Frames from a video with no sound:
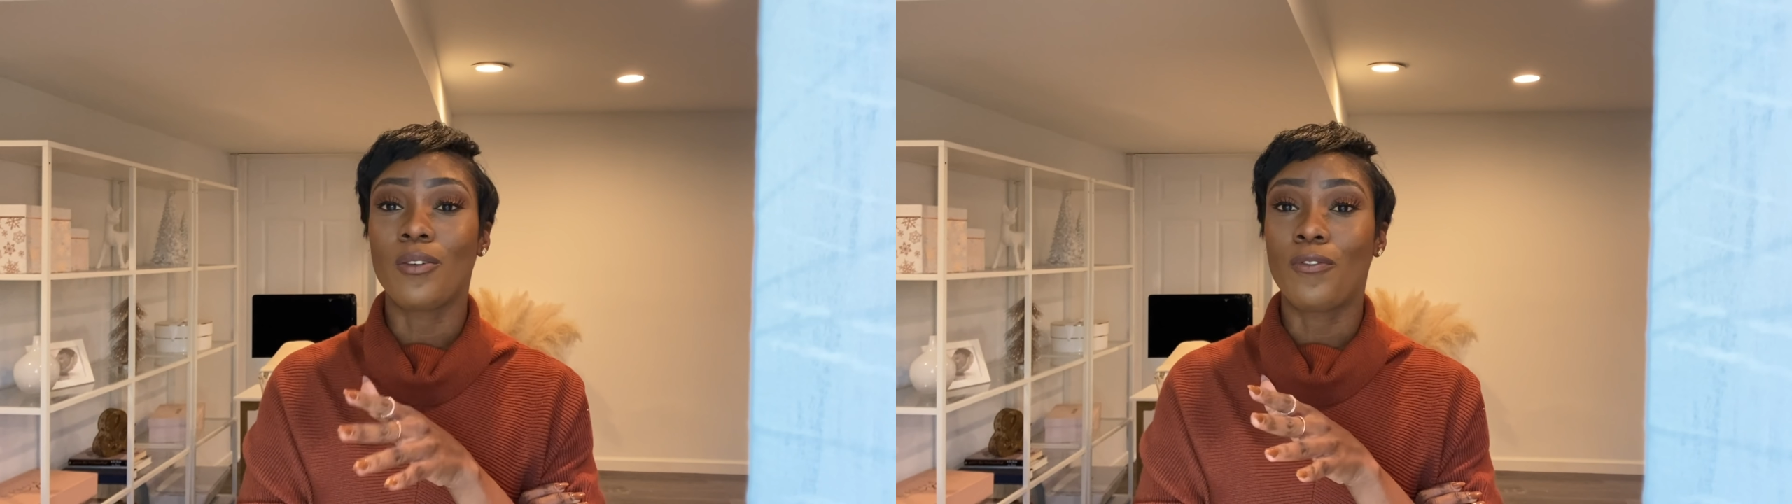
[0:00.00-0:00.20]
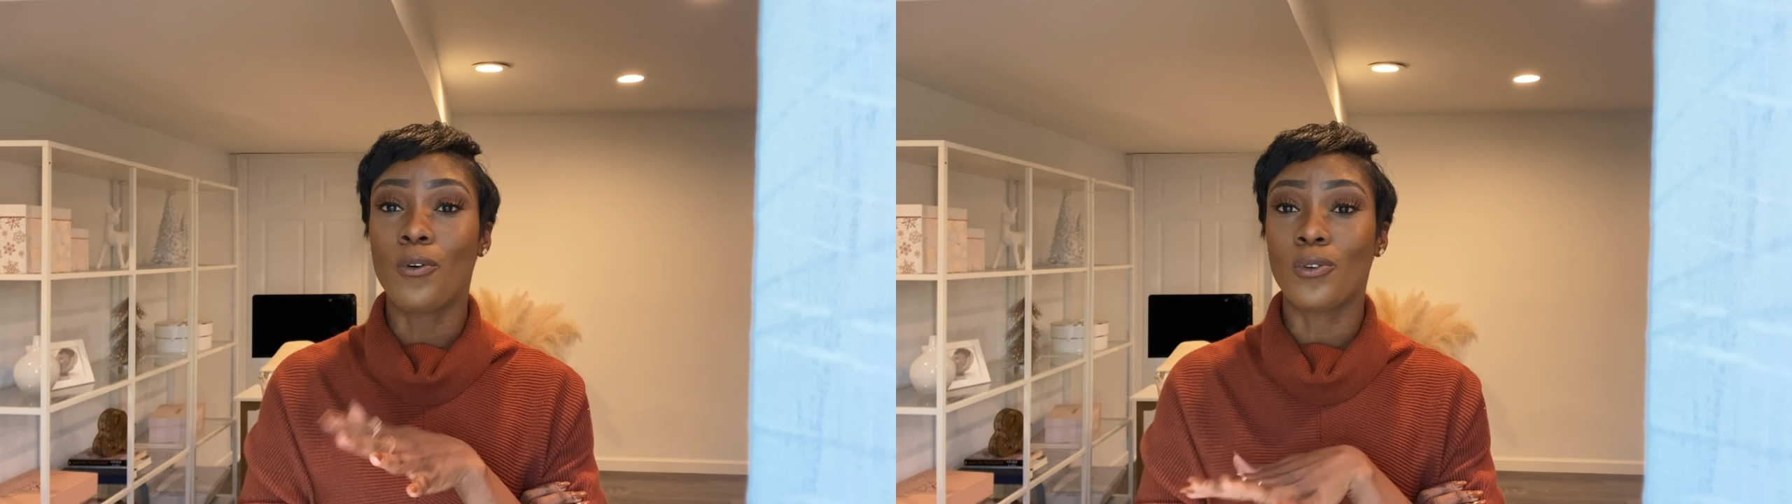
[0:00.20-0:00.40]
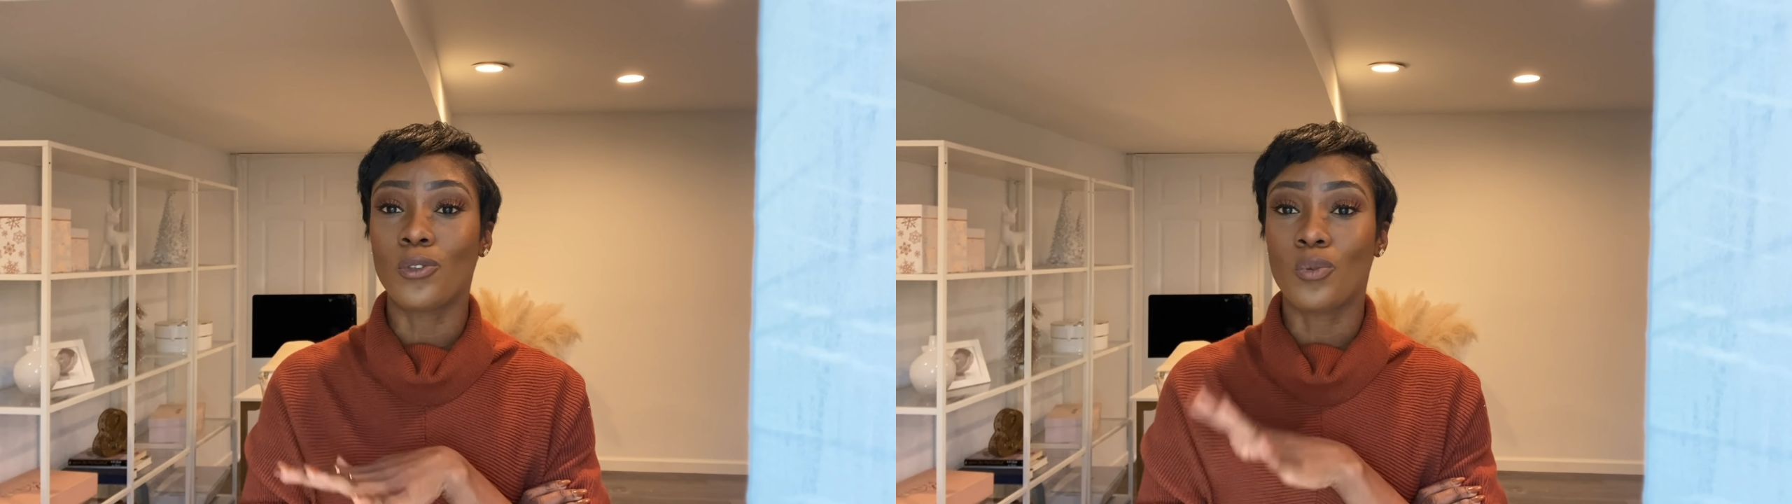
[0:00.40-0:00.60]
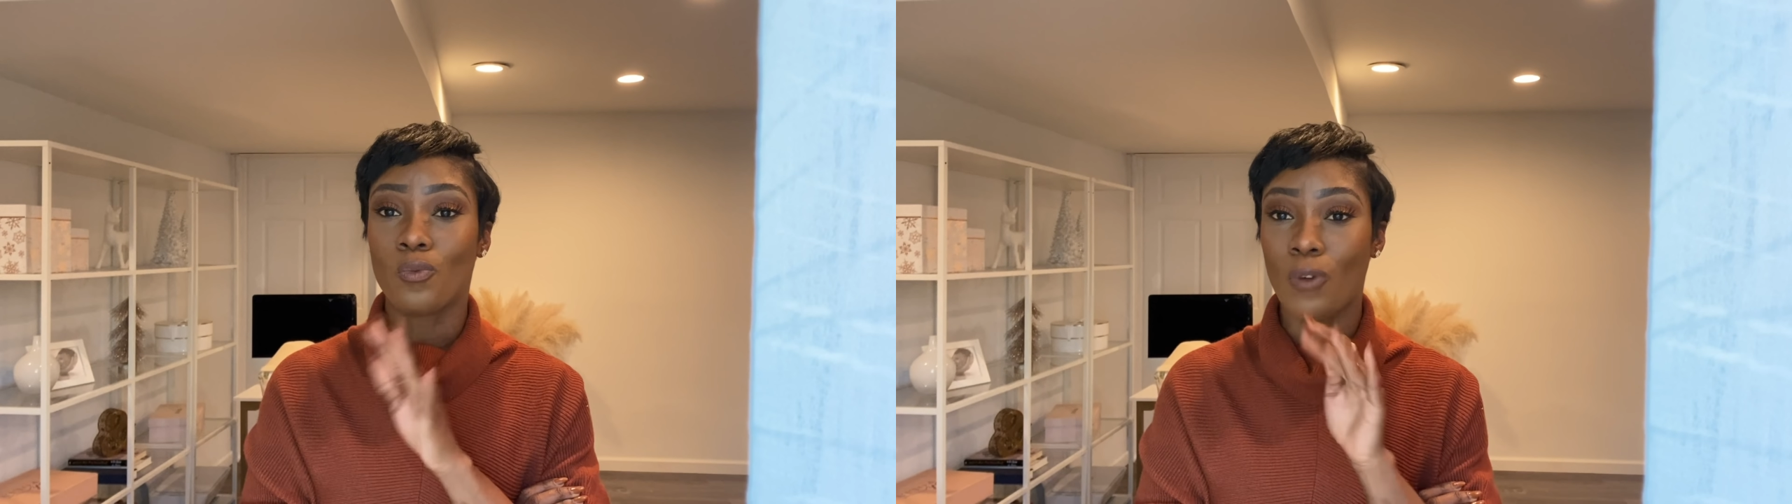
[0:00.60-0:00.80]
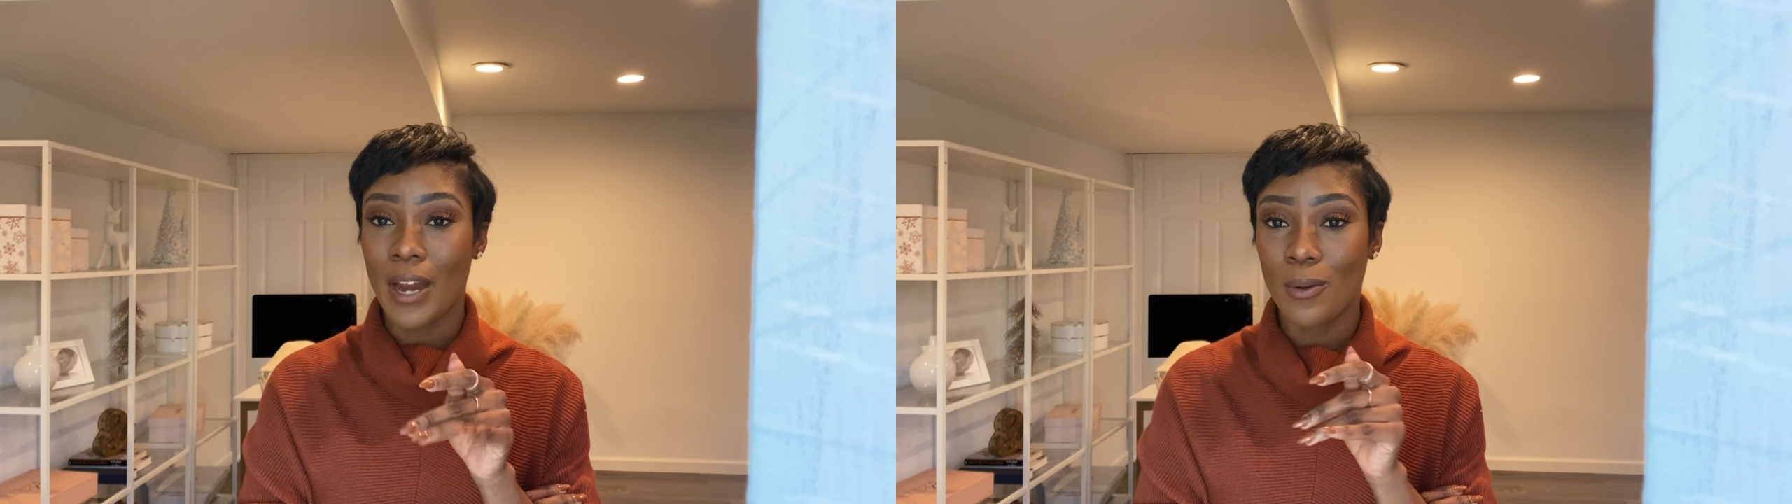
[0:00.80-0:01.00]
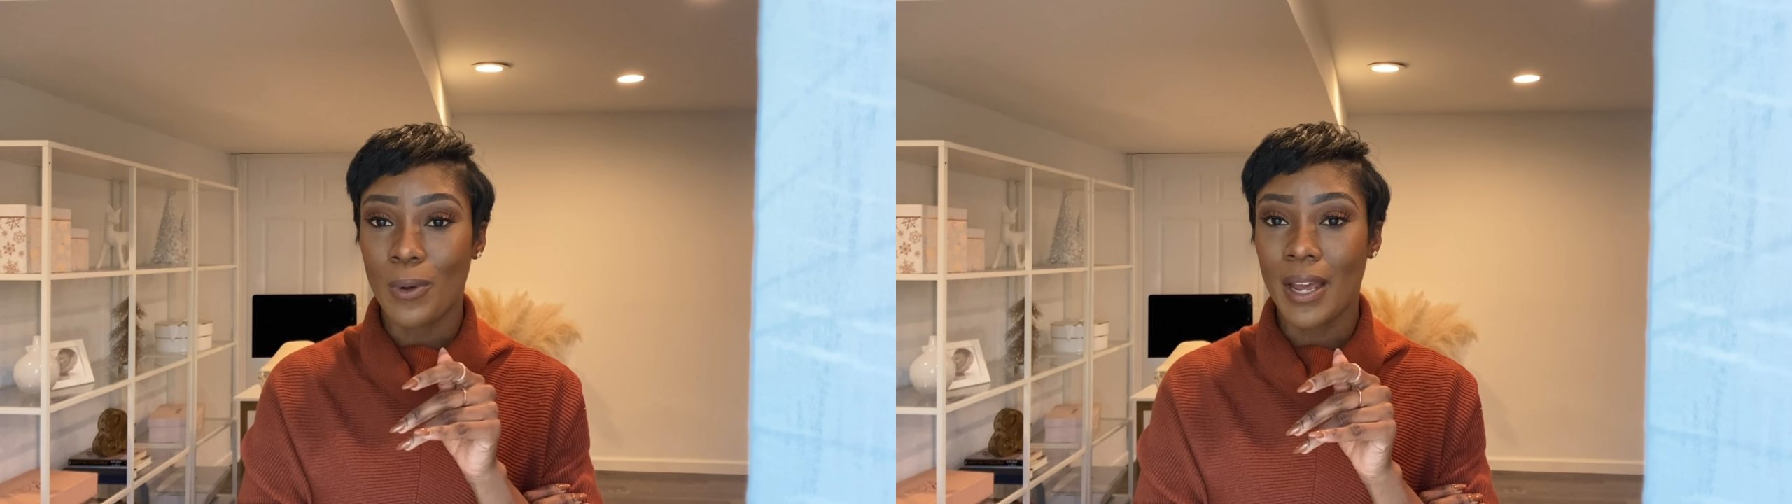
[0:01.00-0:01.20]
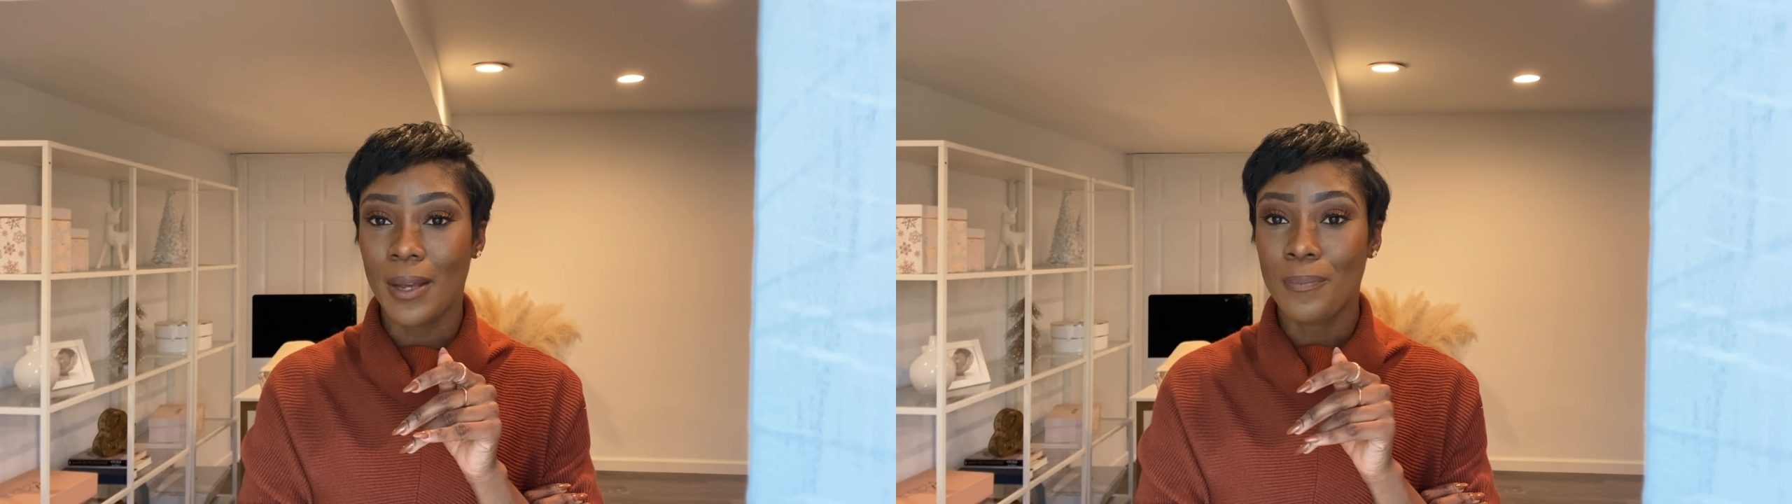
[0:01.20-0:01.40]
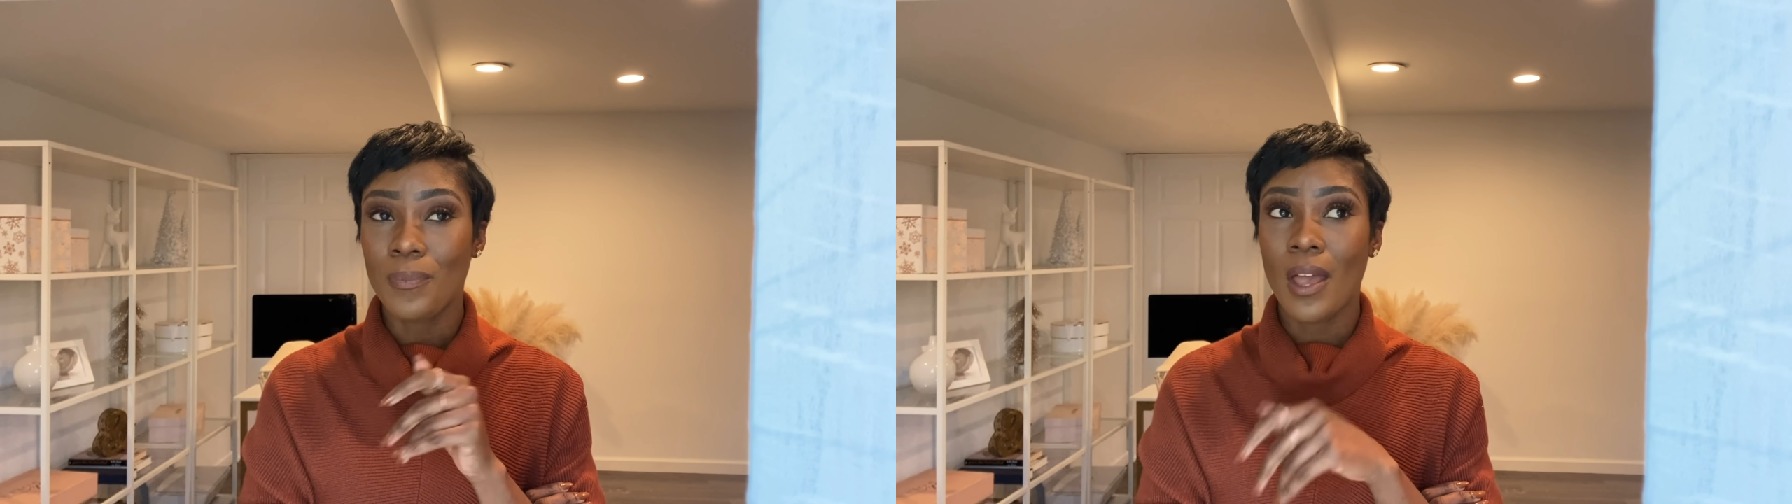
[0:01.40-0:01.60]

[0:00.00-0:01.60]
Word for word: photos right away.